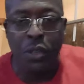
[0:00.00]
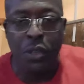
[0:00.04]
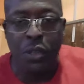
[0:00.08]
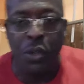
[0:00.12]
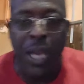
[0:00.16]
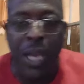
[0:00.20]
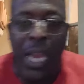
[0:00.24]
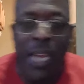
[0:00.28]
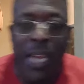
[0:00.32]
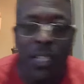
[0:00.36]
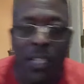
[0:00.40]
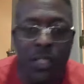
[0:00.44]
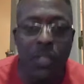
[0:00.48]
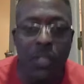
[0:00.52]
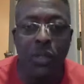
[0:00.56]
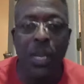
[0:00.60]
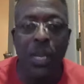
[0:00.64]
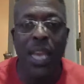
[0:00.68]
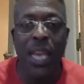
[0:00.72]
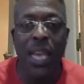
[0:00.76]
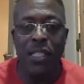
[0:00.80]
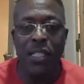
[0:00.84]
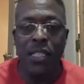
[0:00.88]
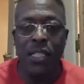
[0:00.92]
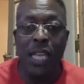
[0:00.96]
You
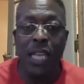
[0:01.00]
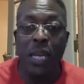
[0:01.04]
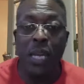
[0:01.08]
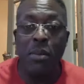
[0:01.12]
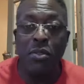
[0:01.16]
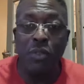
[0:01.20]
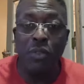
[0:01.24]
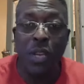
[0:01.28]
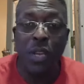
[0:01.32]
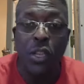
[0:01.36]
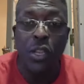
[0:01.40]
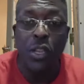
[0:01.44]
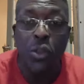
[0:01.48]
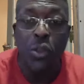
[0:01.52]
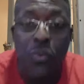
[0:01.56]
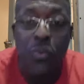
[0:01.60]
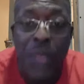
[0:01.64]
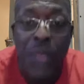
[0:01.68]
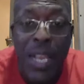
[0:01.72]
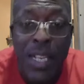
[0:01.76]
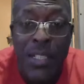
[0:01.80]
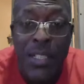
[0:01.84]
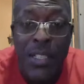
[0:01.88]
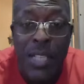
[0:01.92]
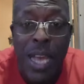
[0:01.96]
can't stand up straight. You
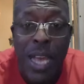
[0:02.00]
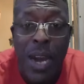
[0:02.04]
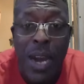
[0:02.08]
think it's the